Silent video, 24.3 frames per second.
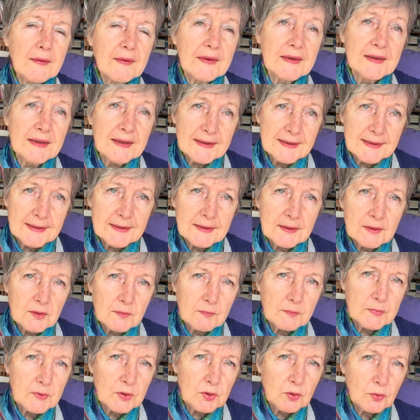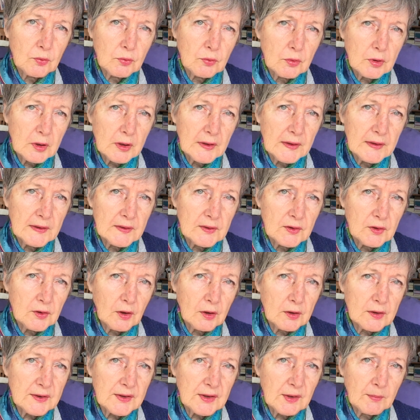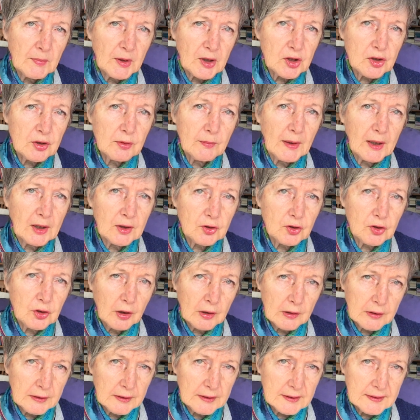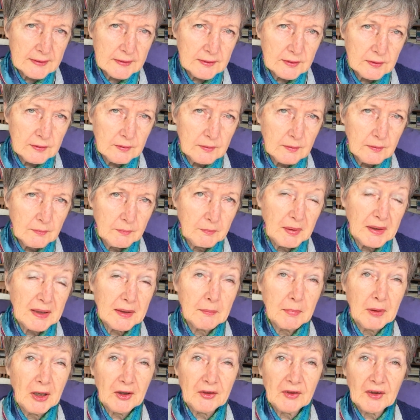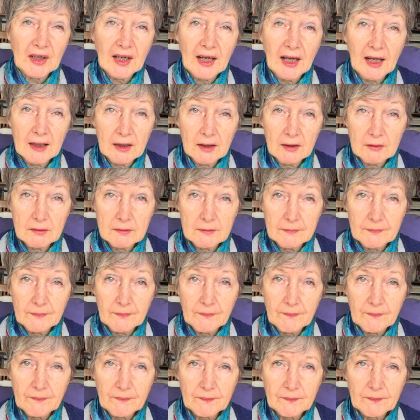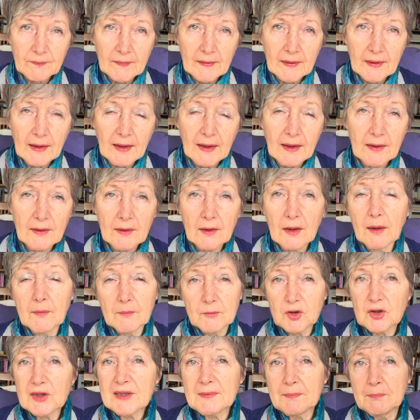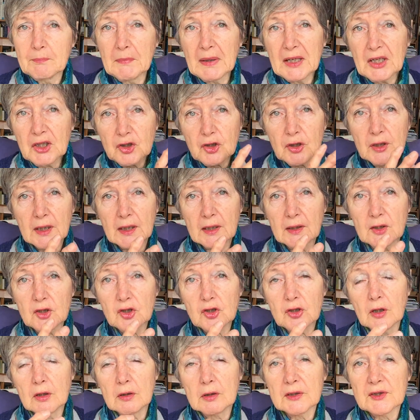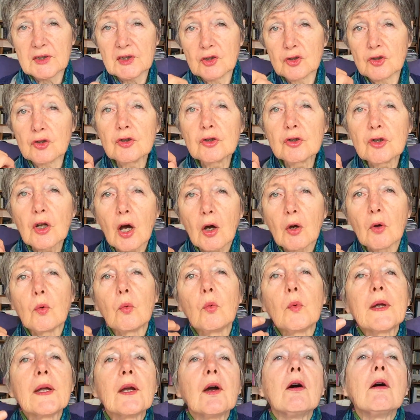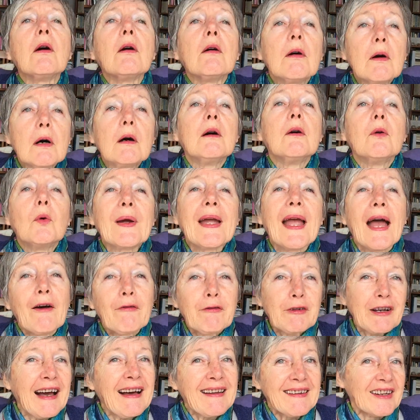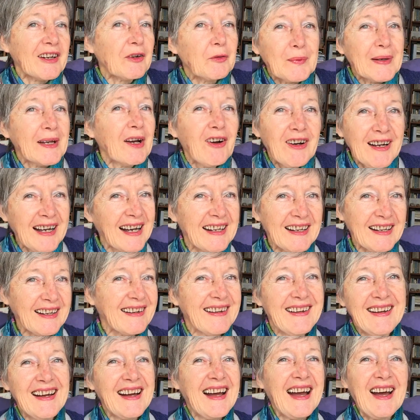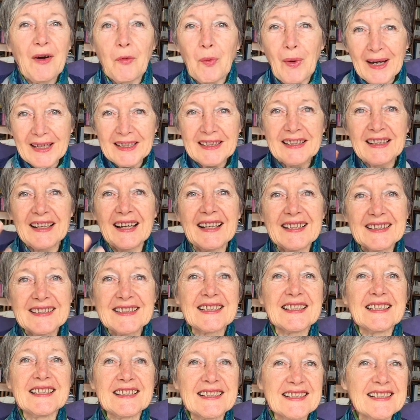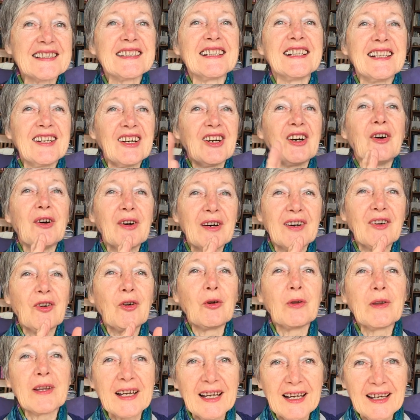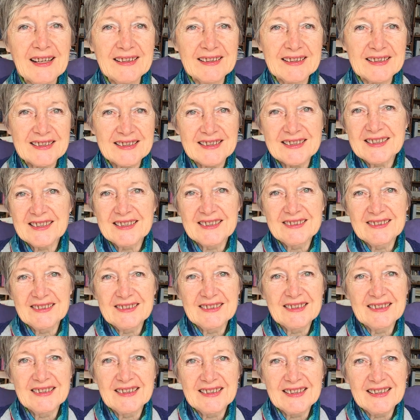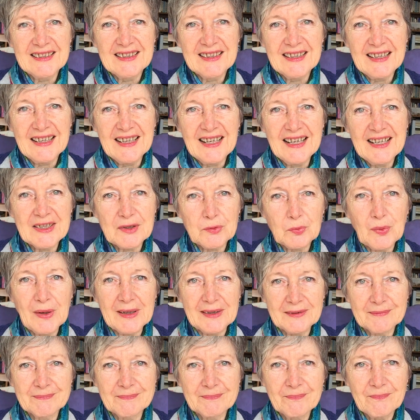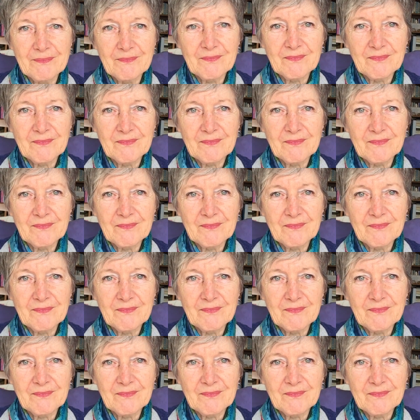this talk is not so much about chakras, but about the color. And I'm just mentioning the chakras so you know we have color. We are color. White light is all the colors as one.